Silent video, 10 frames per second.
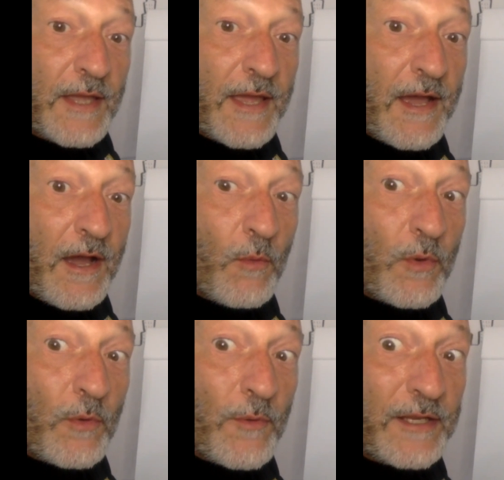
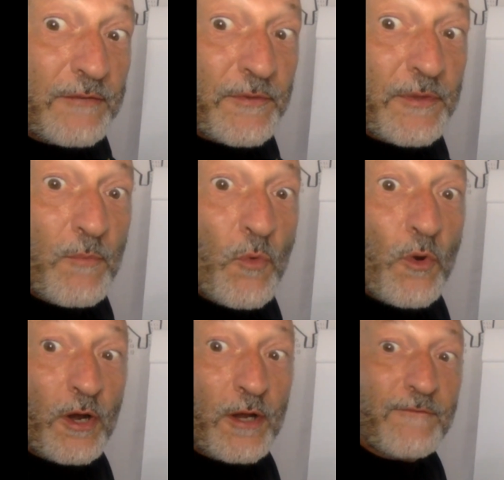Now we're ready for the
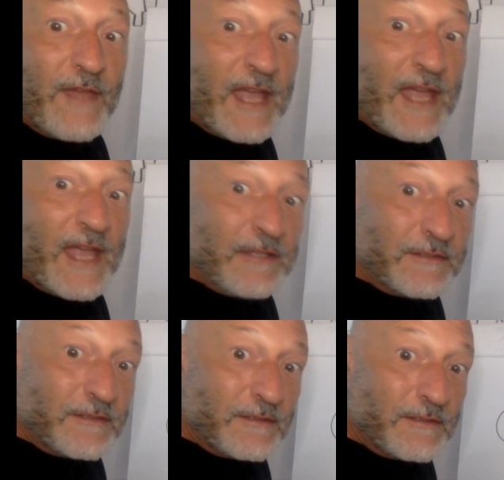more
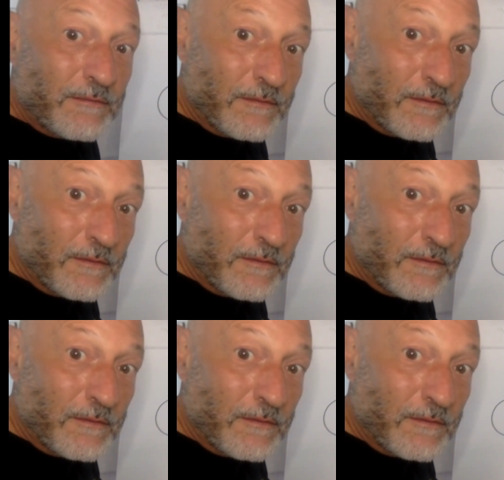advanced